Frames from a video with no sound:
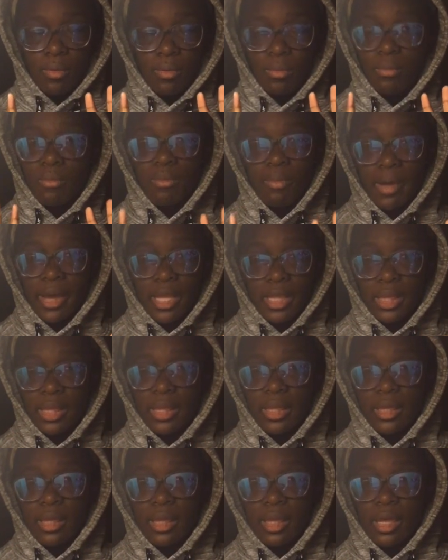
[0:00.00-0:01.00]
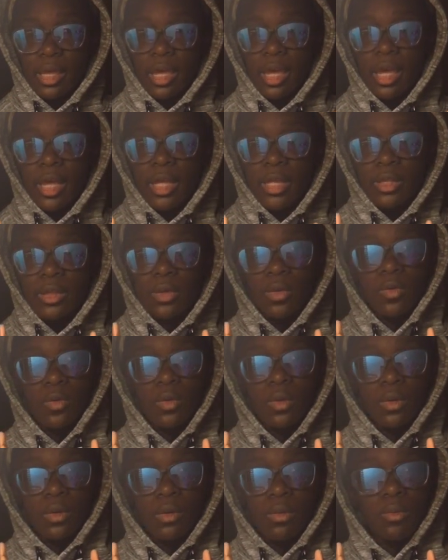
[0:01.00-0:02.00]
Wait, and
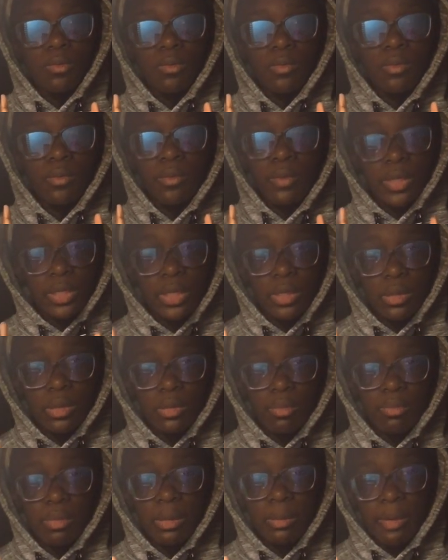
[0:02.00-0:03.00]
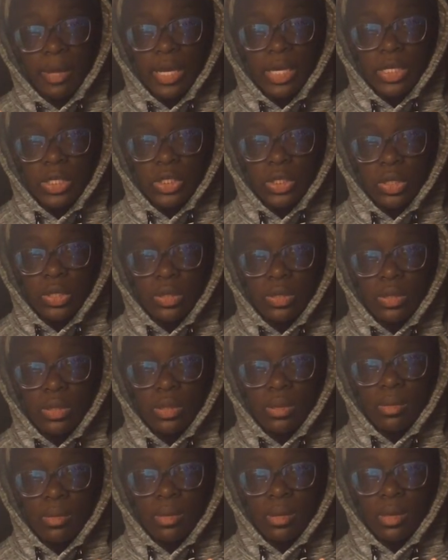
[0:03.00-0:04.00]
we just be patient.
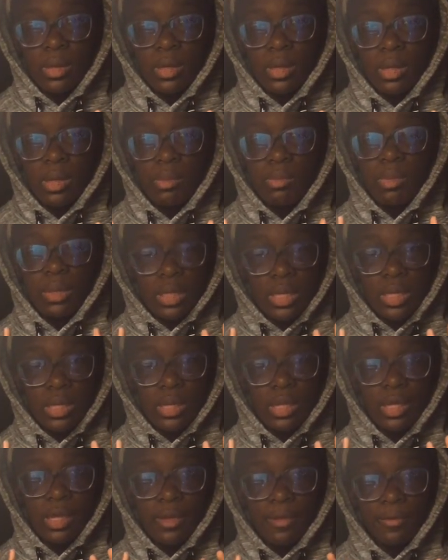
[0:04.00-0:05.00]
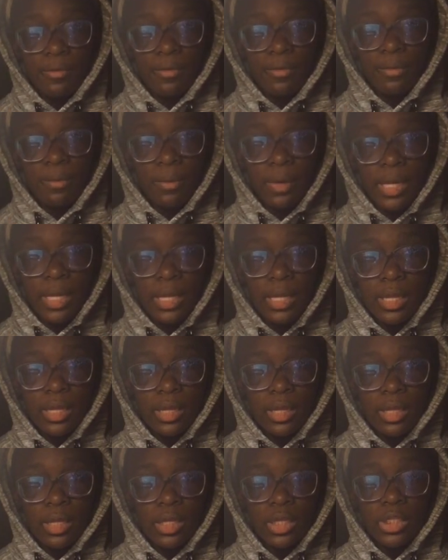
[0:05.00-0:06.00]
Because if we
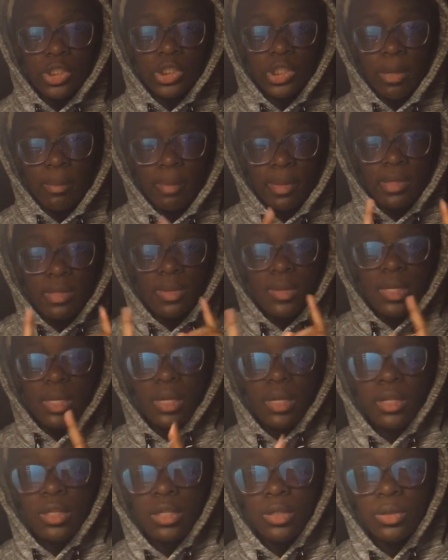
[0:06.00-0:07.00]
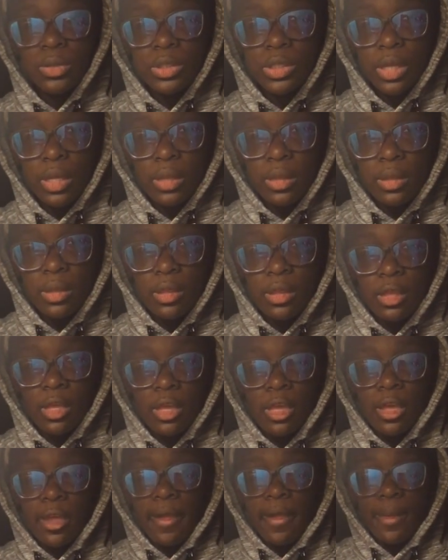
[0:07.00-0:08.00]
jump into conclusions,
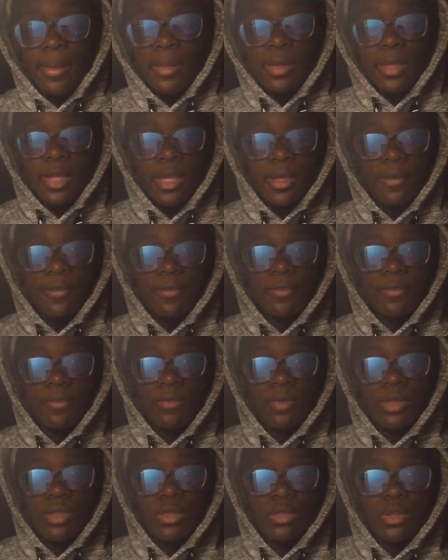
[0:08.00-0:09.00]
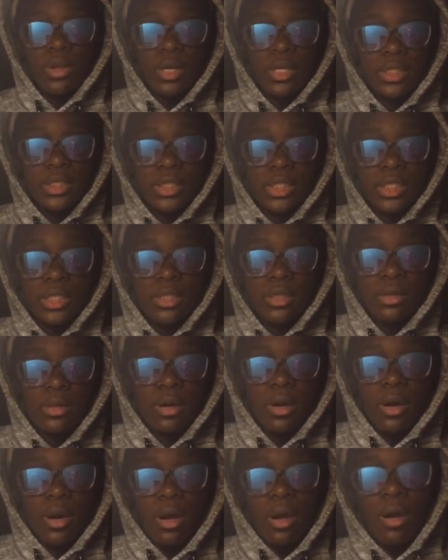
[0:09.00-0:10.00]
if we start
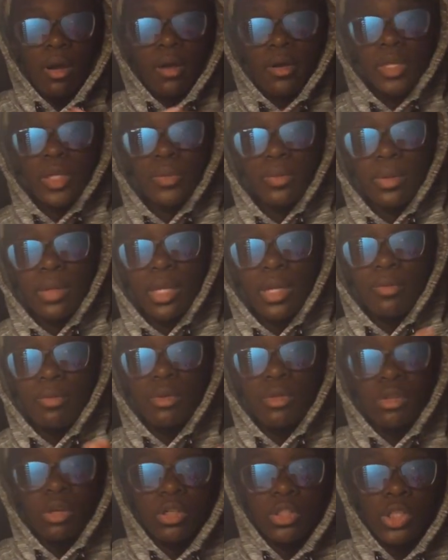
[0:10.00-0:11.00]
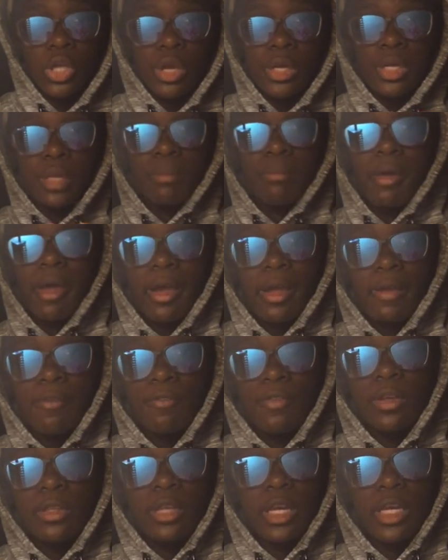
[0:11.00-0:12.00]
arguing, if we start talking back, I
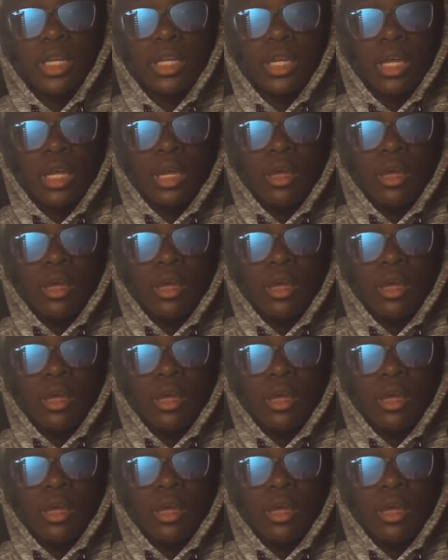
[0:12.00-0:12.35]
feel like